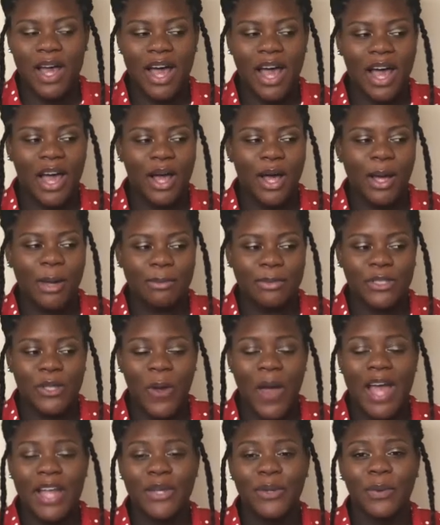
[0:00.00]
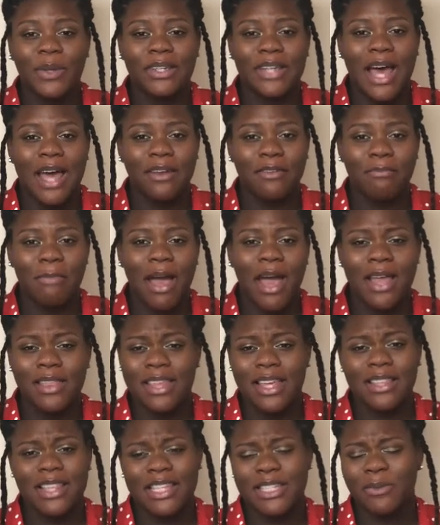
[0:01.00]
So I do a lot of I
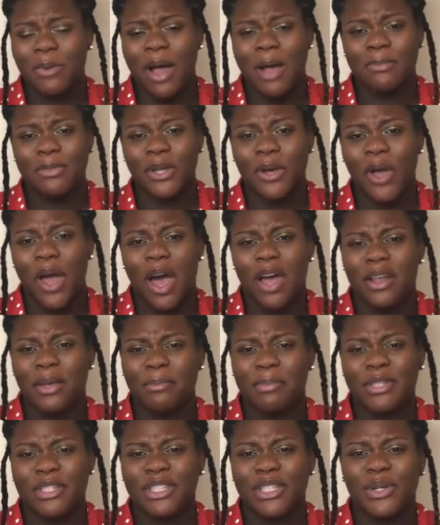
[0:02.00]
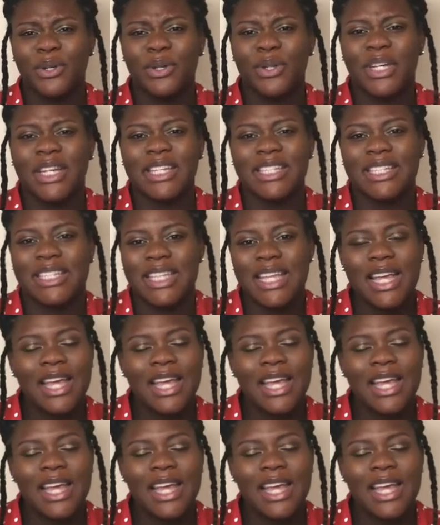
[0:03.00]
think that's why I'm so caught up in school, because